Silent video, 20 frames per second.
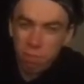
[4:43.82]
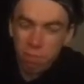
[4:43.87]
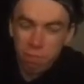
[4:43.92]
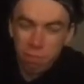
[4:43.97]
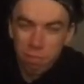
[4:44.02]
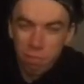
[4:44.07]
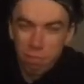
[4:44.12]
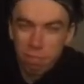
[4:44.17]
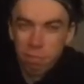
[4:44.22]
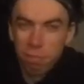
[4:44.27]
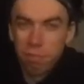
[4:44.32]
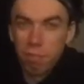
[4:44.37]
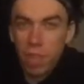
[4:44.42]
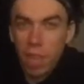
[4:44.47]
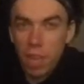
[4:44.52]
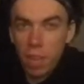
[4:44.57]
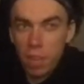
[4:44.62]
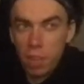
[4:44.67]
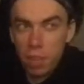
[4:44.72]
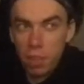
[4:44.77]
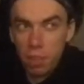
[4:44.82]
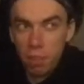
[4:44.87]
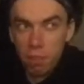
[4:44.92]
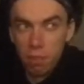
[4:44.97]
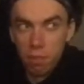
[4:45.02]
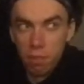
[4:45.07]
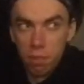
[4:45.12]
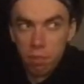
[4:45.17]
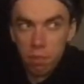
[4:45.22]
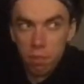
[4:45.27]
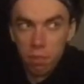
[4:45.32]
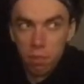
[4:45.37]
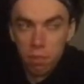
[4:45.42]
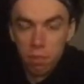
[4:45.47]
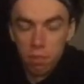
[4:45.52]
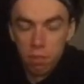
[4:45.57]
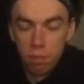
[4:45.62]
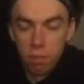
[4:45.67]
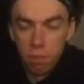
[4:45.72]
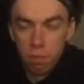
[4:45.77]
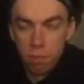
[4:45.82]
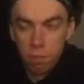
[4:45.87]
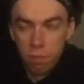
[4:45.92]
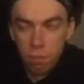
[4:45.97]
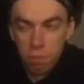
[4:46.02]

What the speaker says: Nobody speaks.